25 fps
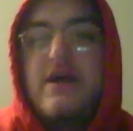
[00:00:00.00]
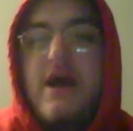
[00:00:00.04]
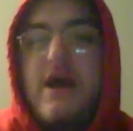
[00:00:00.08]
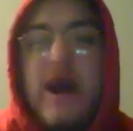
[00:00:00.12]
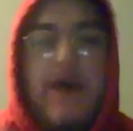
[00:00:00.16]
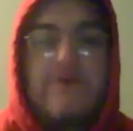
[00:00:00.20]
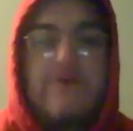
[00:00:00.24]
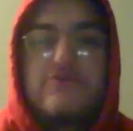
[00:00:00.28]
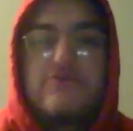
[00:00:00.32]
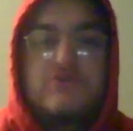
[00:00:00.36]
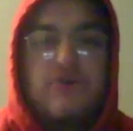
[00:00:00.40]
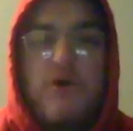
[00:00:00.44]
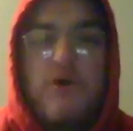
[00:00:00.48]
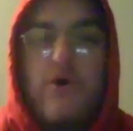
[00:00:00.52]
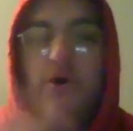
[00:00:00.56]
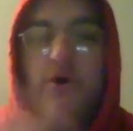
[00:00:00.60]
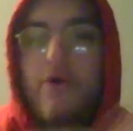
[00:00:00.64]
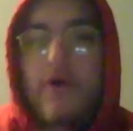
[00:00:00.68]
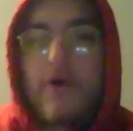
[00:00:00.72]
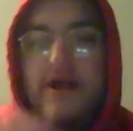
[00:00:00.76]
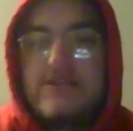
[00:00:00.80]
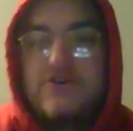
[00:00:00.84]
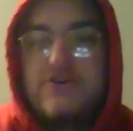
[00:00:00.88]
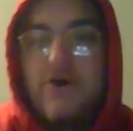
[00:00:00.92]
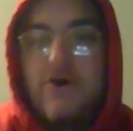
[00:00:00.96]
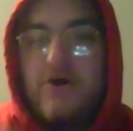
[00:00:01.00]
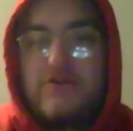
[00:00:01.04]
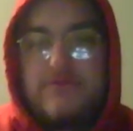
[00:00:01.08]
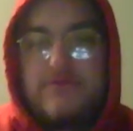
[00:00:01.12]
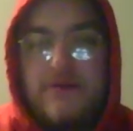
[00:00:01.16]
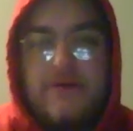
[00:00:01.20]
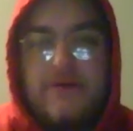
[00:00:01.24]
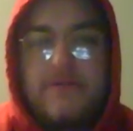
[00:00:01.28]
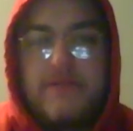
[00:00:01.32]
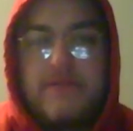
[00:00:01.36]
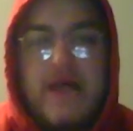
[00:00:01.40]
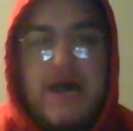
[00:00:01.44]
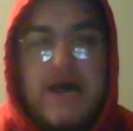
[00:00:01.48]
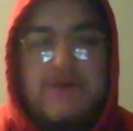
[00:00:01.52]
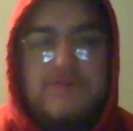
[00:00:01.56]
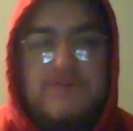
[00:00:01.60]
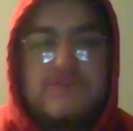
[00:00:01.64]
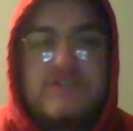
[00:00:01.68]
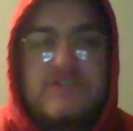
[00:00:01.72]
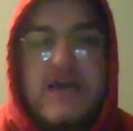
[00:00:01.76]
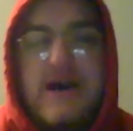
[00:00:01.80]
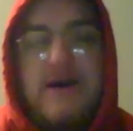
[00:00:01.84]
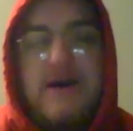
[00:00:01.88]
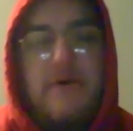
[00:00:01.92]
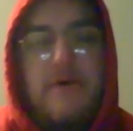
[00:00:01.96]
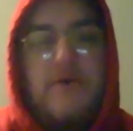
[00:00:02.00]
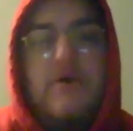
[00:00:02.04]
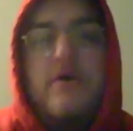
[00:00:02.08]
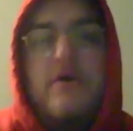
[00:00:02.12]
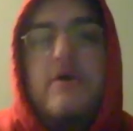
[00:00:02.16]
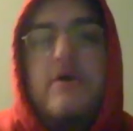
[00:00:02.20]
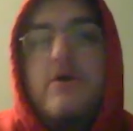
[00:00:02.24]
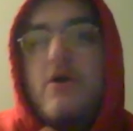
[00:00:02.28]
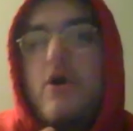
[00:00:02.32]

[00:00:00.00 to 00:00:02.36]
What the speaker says: All I talked about in that was how,